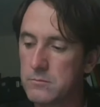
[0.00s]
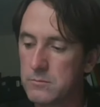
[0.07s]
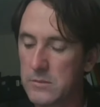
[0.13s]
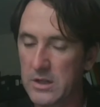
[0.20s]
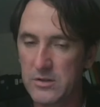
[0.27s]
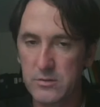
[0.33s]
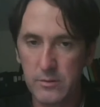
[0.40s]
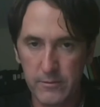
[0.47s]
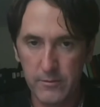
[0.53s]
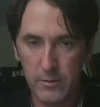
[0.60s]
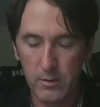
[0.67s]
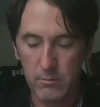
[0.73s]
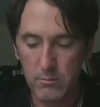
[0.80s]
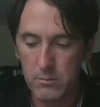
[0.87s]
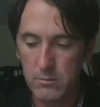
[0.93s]
They stood
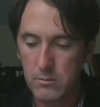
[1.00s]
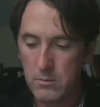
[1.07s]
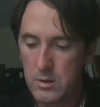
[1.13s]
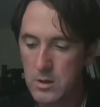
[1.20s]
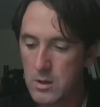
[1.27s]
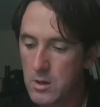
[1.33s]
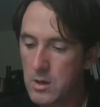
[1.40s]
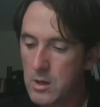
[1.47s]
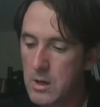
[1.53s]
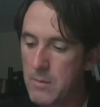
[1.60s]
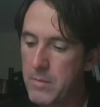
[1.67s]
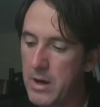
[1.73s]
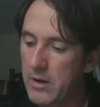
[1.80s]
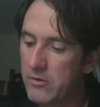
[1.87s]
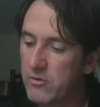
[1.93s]
firm.
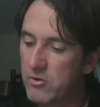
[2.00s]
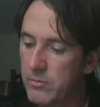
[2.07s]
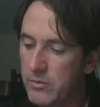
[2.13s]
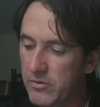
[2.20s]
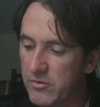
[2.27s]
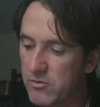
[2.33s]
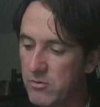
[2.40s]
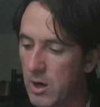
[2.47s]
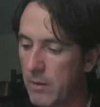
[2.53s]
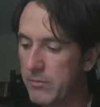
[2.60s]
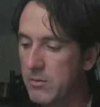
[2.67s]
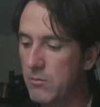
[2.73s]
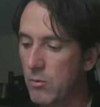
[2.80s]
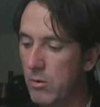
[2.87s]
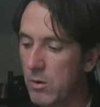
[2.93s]
Paratroopers
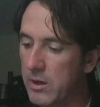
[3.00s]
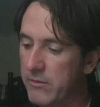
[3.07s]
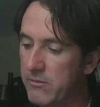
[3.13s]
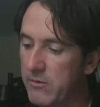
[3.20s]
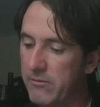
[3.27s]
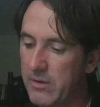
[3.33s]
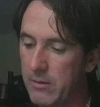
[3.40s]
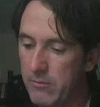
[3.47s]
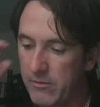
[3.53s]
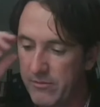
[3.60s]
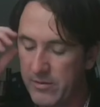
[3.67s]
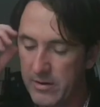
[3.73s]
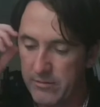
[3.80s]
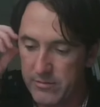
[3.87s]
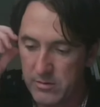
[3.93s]
dropped morning of November
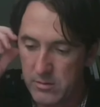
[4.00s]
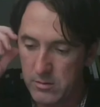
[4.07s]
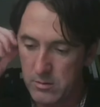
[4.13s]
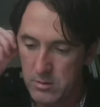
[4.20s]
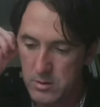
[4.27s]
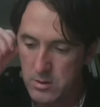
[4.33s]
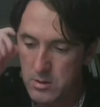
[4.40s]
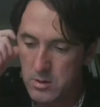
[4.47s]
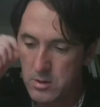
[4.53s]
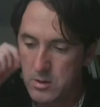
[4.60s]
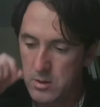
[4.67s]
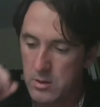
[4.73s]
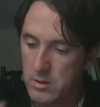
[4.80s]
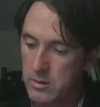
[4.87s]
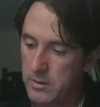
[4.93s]
5th.
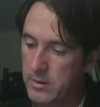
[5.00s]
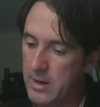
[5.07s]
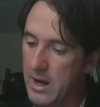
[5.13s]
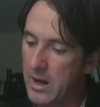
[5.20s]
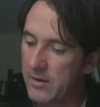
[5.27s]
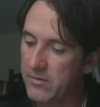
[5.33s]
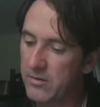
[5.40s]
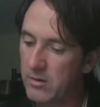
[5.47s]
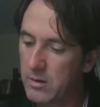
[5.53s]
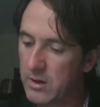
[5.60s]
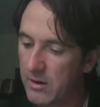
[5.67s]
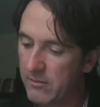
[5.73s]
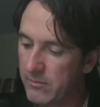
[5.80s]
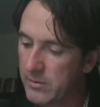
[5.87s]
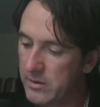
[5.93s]
Nasser
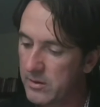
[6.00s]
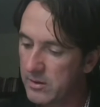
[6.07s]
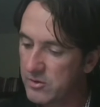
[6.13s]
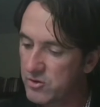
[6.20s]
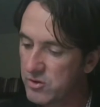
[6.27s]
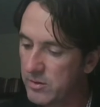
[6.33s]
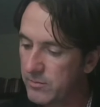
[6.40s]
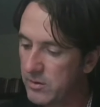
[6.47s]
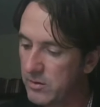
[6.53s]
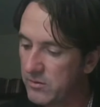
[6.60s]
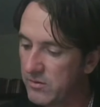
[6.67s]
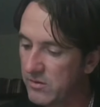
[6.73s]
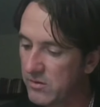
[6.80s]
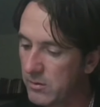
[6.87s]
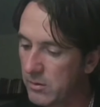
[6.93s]
government
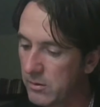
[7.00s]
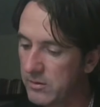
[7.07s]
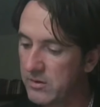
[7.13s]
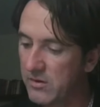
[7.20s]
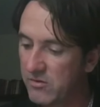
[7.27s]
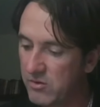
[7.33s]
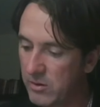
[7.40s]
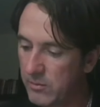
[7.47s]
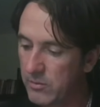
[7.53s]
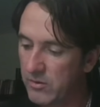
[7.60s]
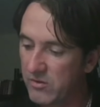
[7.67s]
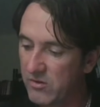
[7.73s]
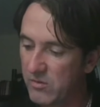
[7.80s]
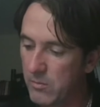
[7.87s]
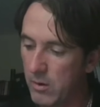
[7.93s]

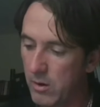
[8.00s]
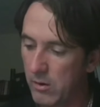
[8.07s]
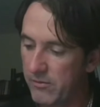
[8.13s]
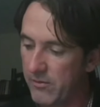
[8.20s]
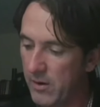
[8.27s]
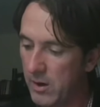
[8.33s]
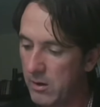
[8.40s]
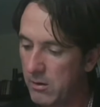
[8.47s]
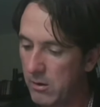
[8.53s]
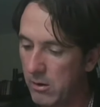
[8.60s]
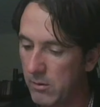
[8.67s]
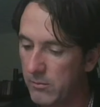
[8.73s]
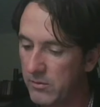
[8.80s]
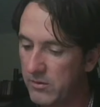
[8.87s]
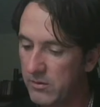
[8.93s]
distributes small
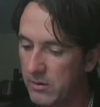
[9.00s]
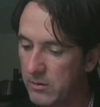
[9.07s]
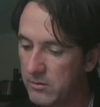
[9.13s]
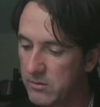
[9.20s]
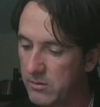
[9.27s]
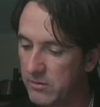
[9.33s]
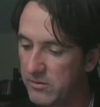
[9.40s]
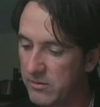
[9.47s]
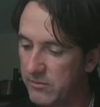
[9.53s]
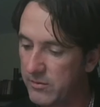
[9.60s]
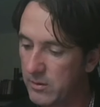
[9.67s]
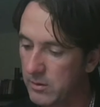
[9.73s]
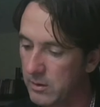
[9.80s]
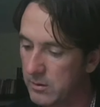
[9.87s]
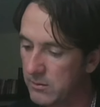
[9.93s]
firearms to
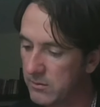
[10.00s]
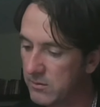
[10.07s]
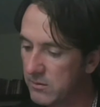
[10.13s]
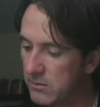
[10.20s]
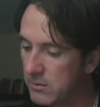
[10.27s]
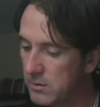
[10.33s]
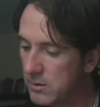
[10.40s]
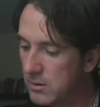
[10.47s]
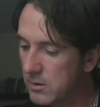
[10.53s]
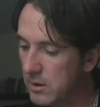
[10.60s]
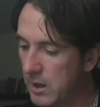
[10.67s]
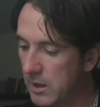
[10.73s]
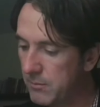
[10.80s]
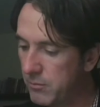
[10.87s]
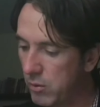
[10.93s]
civilians
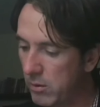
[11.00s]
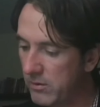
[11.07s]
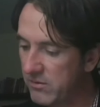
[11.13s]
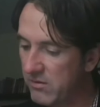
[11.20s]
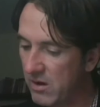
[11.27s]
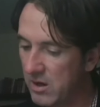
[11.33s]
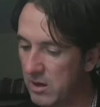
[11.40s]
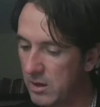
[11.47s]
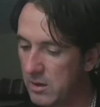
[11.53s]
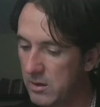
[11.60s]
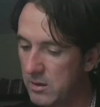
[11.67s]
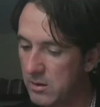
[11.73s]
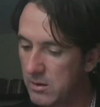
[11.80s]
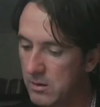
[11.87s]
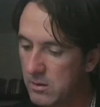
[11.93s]
at Port Said
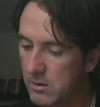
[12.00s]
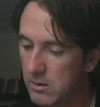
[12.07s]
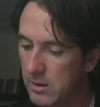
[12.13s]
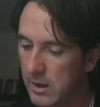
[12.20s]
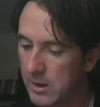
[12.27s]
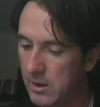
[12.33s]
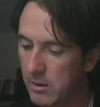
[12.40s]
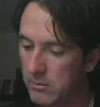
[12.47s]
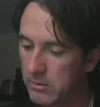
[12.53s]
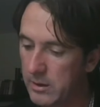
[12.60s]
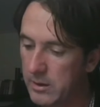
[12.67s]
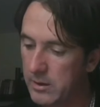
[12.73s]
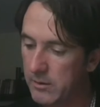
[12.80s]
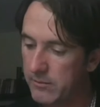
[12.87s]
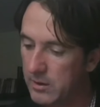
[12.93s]
at
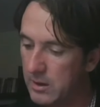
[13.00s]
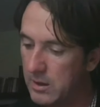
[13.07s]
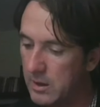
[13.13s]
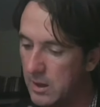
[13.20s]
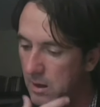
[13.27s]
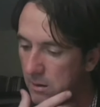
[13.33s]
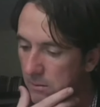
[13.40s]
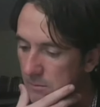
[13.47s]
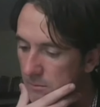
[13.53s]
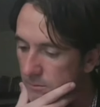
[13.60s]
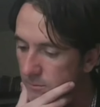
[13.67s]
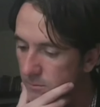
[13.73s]
outlet of the canal.